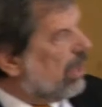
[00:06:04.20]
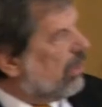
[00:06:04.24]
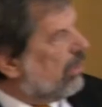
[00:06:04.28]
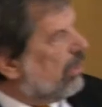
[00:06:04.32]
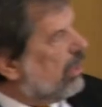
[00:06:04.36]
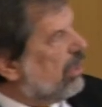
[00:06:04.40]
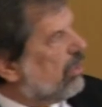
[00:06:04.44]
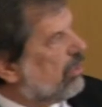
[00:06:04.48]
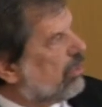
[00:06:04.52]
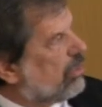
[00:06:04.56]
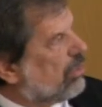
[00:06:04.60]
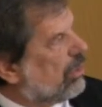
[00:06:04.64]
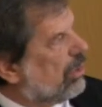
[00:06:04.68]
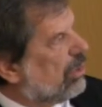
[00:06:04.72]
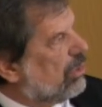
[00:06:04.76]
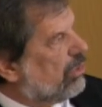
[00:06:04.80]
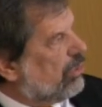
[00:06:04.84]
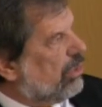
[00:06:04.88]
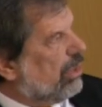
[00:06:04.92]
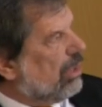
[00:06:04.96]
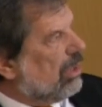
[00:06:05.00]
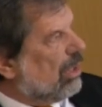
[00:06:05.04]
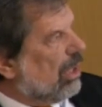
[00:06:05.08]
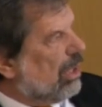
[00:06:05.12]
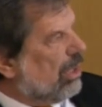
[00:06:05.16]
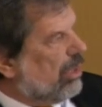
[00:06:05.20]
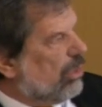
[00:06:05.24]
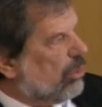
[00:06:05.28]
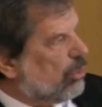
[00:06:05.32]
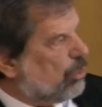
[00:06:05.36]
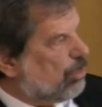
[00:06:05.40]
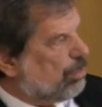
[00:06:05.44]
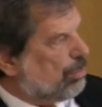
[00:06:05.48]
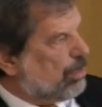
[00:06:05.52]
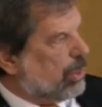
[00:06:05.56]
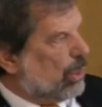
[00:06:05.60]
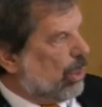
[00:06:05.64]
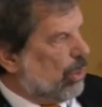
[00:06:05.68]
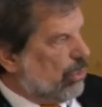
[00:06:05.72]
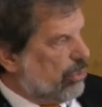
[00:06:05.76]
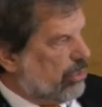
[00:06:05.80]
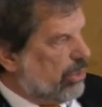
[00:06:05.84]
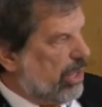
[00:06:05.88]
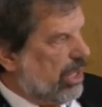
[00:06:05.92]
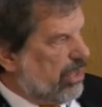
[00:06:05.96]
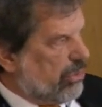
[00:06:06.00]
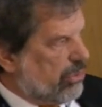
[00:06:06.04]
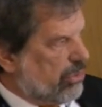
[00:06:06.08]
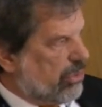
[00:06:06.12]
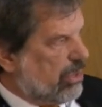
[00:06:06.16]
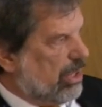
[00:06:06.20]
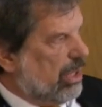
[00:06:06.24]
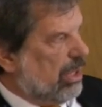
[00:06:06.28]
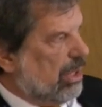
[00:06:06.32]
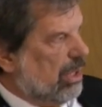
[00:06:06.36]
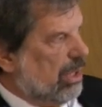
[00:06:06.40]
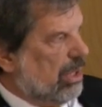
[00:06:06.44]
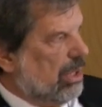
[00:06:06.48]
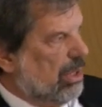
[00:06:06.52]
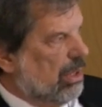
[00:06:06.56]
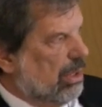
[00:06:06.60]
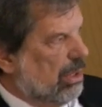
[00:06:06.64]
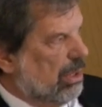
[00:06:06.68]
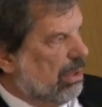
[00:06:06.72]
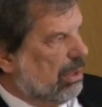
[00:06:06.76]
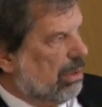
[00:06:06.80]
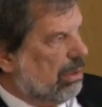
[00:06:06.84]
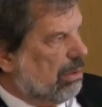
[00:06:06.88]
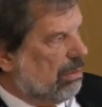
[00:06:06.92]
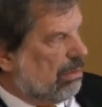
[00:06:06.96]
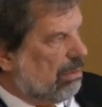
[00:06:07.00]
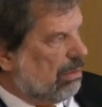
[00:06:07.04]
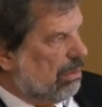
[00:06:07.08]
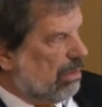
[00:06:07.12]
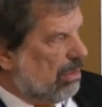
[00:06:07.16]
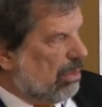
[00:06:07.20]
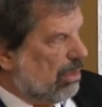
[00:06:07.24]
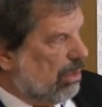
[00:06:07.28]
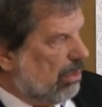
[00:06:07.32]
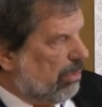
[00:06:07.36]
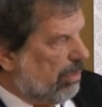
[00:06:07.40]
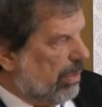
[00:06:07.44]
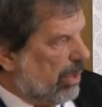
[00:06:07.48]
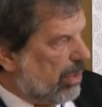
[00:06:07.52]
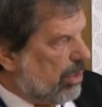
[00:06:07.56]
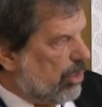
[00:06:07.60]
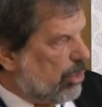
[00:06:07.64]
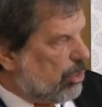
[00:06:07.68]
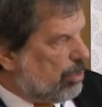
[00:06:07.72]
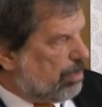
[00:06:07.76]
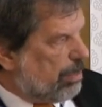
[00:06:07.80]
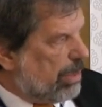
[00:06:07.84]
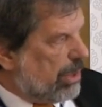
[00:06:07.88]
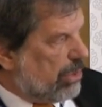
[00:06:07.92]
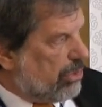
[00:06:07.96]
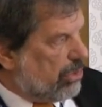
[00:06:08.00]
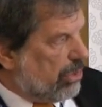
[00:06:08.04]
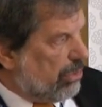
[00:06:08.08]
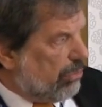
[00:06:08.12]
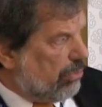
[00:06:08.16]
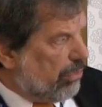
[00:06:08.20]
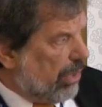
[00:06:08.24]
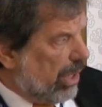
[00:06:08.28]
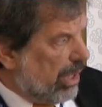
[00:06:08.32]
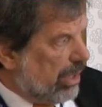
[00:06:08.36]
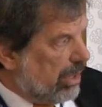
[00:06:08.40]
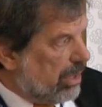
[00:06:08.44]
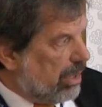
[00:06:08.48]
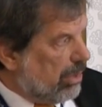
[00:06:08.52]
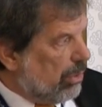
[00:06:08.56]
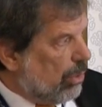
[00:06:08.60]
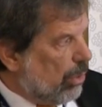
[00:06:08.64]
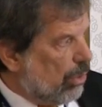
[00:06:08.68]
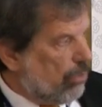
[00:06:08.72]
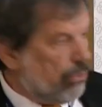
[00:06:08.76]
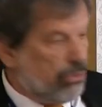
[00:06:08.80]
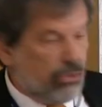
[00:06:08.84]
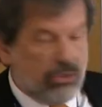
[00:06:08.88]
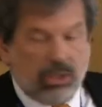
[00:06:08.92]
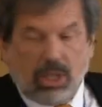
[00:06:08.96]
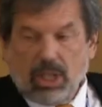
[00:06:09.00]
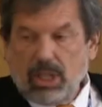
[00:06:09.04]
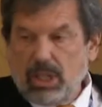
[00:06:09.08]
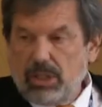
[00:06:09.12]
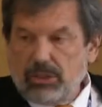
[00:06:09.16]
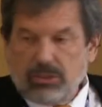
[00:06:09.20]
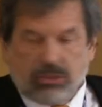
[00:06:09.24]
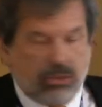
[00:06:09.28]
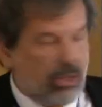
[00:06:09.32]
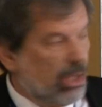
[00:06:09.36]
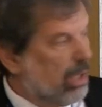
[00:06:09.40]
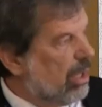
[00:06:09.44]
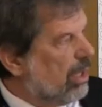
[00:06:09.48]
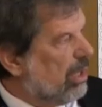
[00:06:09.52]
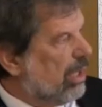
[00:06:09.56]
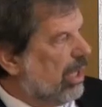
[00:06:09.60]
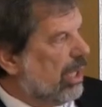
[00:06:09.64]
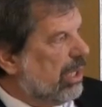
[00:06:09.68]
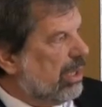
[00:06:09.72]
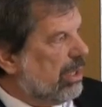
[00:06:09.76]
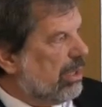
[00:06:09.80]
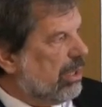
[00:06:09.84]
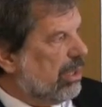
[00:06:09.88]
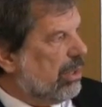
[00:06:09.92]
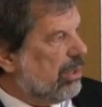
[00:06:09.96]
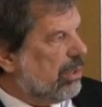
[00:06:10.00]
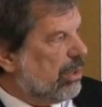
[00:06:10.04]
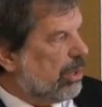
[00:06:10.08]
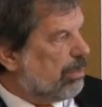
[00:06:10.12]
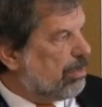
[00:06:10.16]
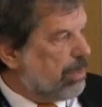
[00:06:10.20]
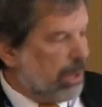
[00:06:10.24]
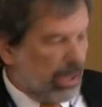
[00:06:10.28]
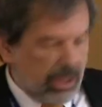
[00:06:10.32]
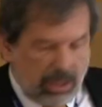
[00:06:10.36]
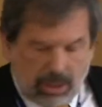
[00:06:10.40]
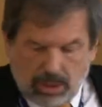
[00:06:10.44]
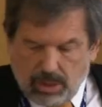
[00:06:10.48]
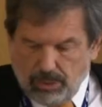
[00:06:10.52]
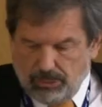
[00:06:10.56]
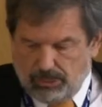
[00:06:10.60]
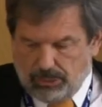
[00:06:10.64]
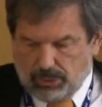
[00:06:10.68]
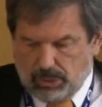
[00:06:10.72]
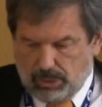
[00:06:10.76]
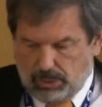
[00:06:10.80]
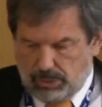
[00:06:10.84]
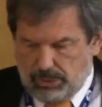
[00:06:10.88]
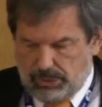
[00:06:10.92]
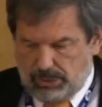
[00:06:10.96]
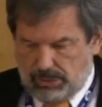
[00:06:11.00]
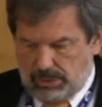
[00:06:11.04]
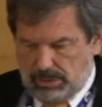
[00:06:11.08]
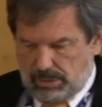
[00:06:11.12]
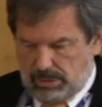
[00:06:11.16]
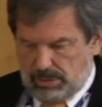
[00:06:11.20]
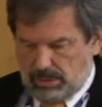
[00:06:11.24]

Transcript: this signal is processed in very specified nerve cells and in the brain, of course.